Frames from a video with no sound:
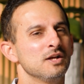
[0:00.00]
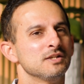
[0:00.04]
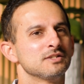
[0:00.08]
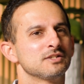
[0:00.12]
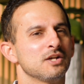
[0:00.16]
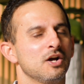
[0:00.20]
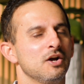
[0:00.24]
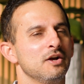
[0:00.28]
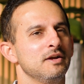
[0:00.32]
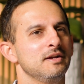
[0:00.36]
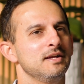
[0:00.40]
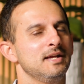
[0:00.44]

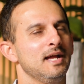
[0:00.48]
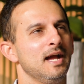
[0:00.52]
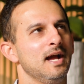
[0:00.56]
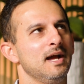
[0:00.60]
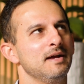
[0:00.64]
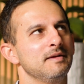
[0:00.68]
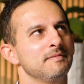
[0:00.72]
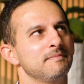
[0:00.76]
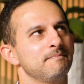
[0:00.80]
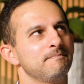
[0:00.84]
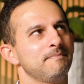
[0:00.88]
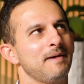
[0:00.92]

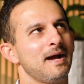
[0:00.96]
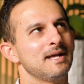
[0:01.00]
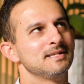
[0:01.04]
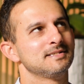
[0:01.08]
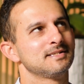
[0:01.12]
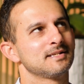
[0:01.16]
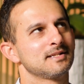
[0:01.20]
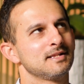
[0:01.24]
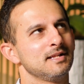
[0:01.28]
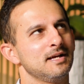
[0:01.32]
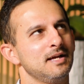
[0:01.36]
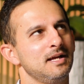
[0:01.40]
So
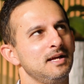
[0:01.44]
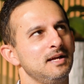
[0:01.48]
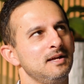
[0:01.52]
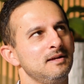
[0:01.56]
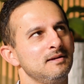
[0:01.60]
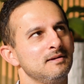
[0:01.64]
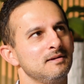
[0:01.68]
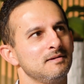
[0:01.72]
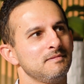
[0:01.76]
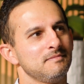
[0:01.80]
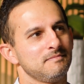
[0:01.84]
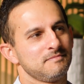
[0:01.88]

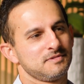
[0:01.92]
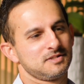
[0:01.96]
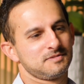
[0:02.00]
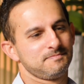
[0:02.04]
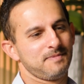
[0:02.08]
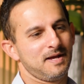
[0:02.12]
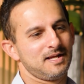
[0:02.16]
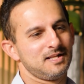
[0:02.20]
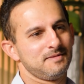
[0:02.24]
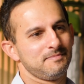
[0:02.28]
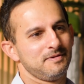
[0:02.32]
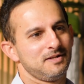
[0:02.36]
basically
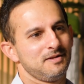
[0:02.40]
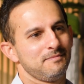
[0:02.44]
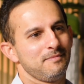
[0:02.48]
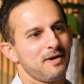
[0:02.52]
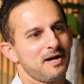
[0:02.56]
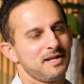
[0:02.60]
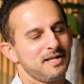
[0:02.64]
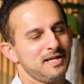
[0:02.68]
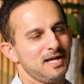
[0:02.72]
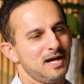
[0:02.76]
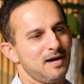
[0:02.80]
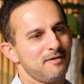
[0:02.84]
spend a bit of
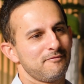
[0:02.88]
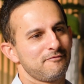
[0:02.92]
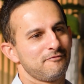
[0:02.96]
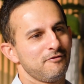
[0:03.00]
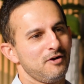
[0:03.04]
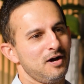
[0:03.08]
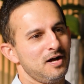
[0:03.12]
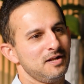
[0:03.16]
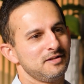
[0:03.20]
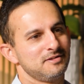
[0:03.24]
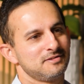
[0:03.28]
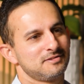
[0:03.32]
money up
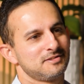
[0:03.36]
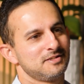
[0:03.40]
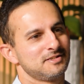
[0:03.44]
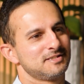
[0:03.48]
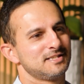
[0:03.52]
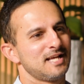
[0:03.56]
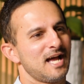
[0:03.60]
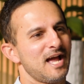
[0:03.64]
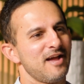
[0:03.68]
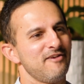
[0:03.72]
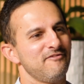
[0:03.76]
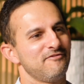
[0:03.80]
front to
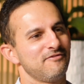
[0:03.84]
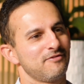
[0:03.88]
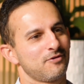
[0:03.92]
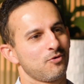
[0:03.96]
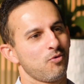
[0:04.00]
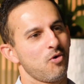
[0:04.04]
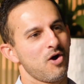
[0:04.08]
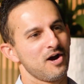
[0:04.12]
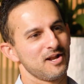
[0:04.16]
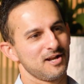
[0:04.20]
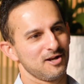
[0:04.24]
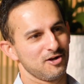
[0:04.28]
save
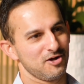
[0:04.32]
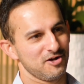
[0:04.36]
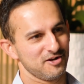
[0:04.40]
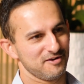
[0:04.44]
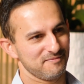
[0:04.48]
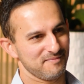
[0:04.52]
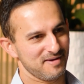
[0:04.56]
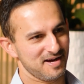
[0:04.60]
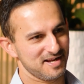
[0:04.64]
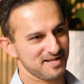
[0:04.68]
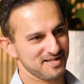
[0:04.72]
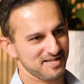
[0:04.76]
quite a lot
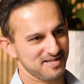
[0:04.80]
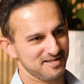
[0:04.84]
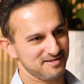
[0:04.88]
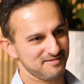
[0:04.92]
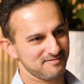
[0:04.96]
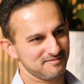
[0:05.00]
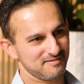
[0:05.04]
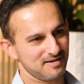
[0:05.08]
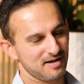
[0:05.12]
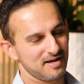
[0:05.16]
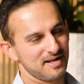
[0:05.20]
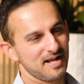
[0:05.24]
of
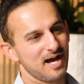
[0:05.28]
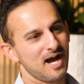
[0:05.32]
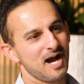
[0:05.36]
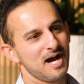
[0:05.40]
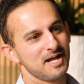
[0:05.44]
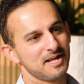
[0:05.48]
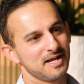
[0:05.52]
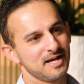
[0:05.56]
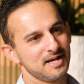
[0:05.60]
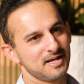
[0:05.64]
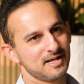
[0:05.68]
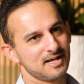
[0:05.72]
money and
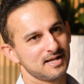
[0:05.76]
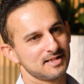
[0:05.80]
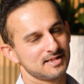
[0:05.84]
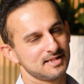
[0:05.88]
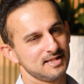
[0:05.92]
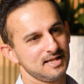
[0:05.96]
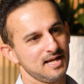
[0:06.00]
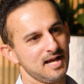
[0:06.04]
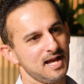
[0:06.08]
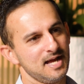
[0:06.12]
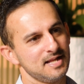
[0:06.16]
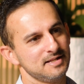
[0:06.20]
heartache at
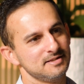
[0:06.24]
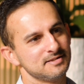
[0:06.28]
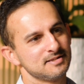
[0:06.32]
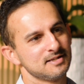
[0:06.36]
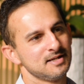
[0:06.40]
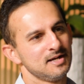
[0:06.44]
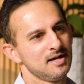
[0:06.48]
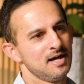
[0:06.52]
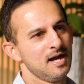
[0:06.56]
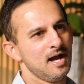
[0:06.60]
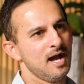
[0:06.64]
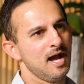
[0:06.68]
the end.
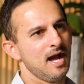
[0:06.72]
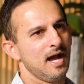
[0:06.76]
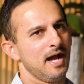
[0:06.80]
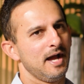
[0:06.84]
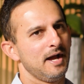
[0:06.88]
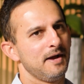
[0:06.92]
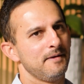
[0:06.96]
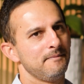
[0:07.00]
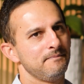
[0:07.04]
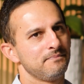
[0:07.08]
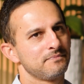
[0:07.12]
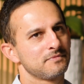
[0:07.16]

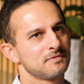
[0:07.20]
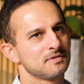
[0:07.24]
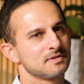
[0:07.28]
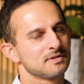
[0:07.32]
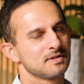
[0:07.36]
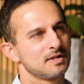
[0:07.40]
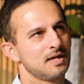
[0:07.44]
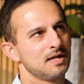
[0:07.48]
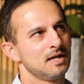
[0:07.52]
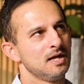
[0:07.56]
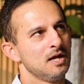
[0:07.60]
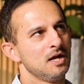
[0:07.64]

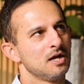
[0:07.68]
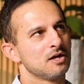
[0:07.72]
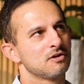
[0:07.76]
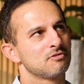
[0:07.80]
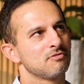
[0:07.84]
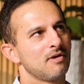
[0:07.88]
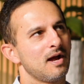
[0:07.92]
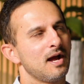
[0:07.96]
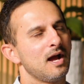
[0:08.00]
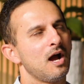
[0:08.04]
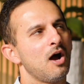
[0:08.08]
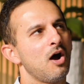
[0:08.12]

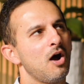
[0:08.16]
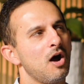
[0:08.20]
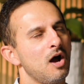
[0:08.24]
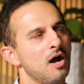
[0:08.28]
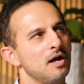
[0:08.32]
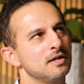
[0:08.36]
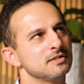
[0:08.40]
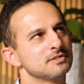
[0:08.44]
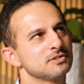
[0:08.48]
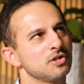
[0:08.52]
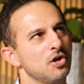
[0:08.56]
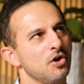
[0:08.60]
Great.
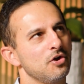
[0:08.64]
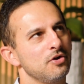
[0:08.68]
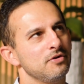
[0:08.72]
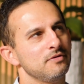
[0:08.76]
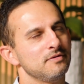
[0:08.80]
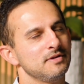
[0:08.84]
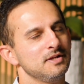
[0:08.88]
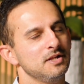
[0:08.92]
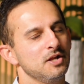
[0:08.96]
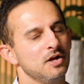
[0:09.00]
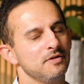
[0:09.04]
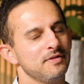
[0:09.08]

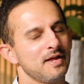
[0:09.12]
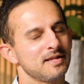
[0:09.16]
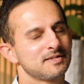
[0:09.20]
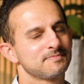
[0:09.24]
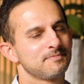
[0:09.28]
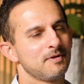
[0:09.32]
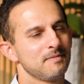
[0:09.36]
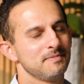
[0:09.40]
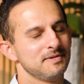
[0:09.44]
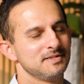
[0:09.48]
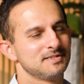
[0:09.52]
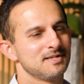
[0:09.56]
So that's
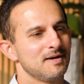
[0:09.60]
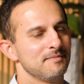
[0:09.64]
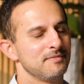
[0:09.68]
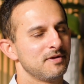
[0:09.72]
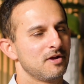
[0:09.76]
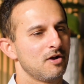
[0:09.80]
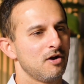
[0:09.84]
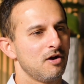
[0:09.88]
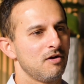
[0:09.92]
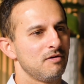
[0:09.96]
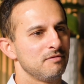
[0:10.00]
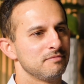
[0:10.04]
probably
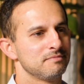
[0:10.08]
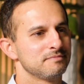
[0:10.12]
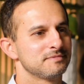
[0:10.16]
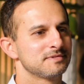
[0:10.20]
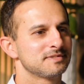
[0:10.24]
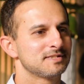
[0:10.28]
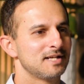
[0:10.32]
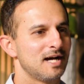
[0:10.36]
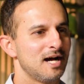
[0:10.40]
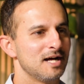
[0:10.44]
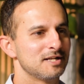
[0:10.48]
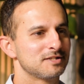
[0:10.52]
something I'll
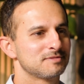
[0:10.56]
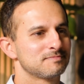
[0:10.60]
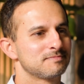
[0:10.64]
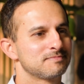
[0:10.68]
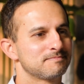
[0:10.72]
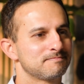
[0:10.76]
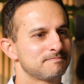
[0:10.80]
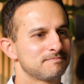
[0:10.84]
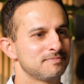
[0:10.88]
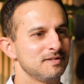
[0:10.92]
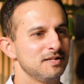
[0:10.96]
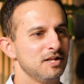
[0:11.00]
start
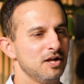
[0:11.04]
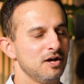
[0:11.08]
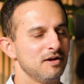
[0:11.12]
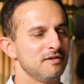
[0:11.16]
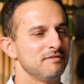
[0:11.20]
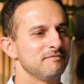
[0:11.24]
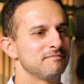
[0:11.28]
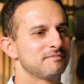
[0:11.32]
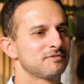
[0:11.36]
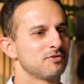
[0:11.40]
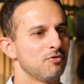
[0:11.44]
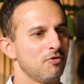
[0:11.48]

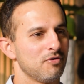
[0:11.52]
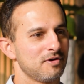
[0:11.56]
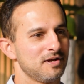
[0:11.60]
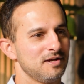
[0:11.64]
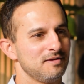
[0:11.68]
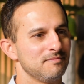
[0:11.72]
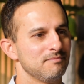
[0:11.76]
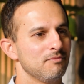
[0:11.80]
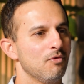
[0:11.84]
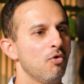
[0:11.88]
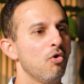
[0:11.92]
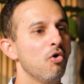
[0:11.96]

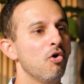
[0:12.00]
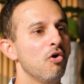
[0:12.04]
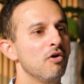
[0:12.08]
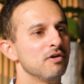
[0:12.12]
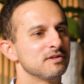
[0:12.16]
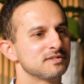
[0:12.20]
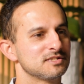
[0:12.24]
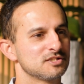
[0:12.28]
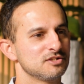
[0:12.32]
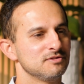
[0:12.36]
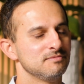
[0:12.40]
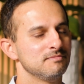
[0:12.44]
talking
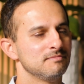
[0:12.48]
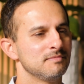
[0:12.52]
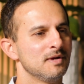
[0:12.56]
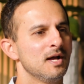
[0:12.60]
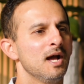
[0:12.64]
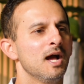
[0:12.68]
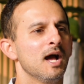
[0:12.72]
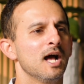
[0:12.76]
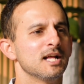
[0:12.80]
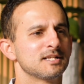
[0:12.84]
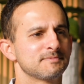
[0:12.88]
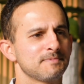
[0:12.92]
more to,
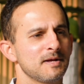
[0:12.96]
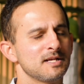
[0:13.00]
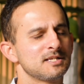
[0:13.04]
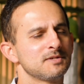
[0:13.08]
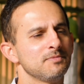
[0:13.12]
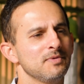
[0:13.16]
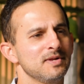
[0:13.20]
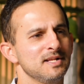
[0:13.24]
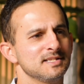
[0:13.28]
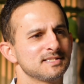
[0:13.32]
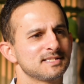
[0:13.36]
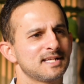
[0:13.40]

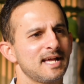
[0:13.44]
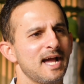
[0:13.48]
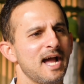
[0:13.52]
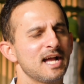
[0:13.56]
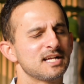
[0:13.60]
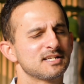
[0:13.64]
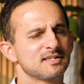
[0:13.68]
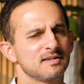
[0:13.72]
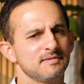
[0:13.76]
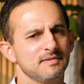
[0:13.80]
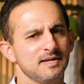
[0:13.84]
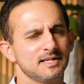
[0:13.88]
especially when it's
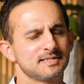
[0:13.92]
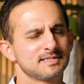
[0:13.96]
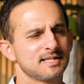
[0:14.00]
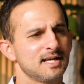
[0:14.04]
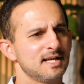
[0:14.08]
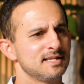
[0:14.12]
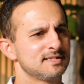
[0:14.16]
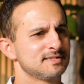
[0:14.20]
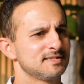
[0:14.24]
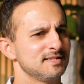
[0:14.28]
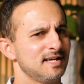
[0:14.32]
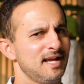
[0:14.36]
cash.
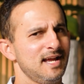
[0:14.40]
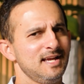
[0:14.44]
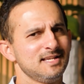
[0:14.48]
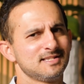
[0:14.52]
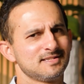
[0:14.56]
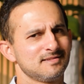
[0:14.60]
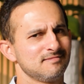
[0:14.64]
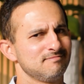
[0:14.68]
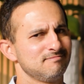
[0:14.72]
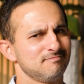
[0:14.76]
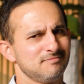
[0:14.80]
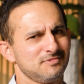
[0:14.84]
It's
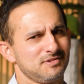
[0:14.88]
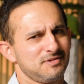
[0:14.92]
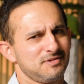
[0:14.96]
easy.